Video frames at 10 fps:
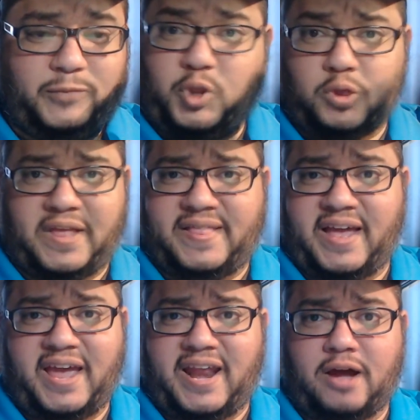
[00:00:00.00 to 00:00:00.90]
Don't let
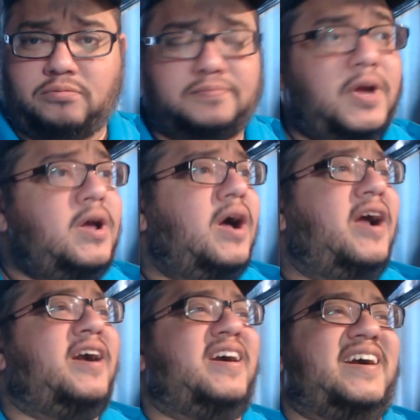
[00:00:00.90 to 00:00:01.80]
that get out.
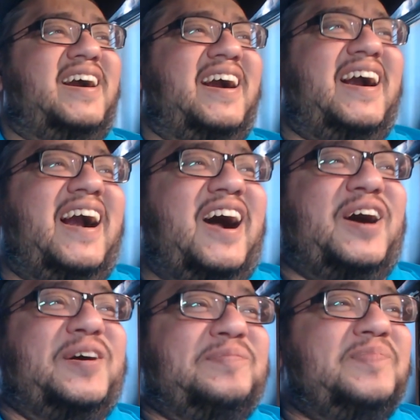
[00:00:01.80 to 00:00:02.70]

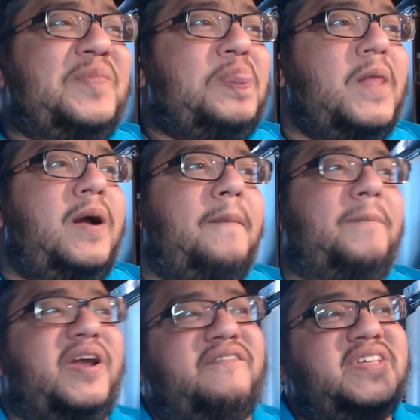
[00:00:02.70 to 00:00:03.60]
um,
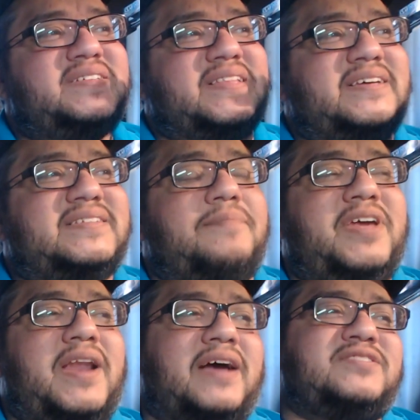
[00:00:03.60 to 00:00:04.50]
but of this list, I
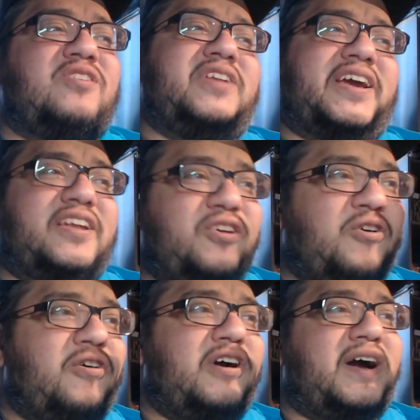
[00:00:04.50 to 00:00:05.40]
mean, I saw Nick and
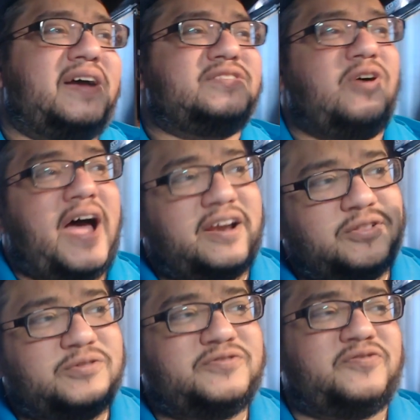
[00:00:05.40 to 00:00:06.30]
Nora. I saw How to
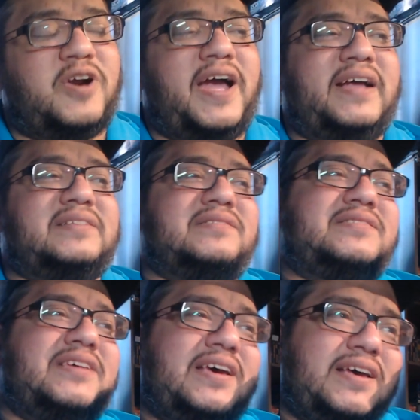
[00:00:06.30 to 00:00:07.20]
Lose
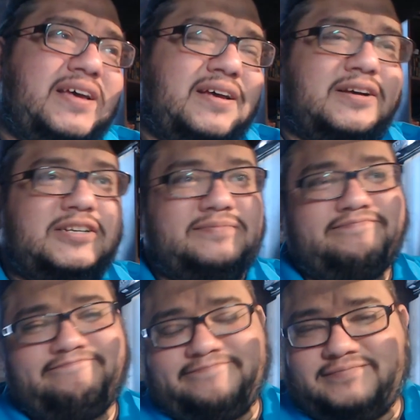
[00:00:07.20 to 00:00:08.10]
Friends.
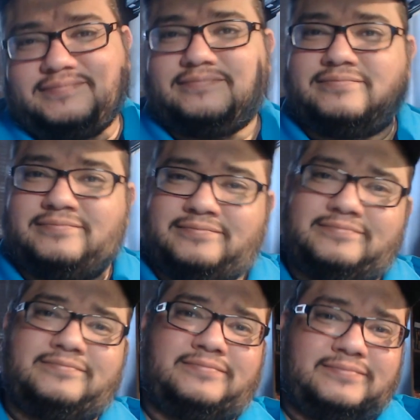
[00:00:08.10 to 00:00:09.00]

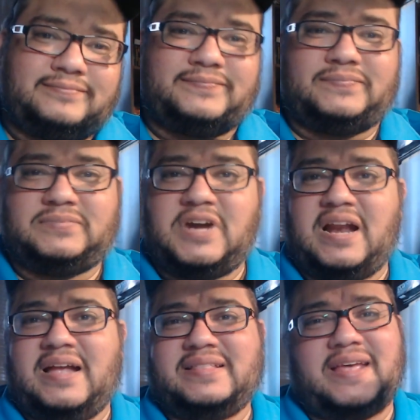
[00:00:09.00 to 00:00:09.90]

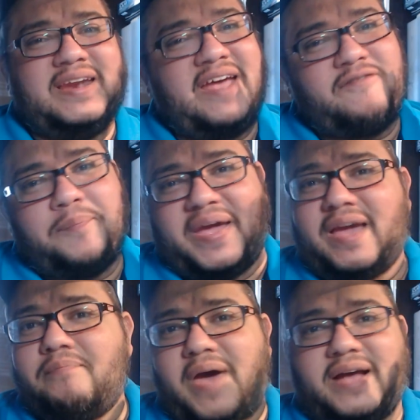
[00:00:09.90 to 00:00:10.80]
They didn't have a big
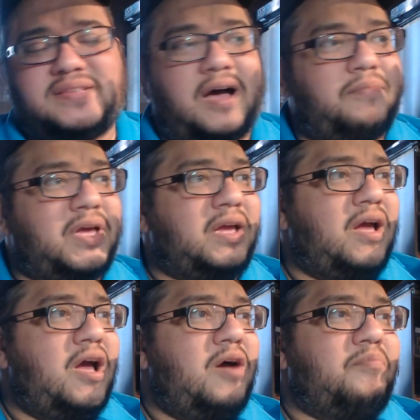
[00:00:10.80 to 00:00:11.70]
impact on me.
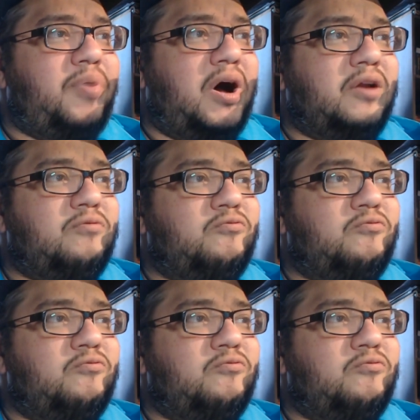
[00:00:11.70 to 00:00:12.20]
But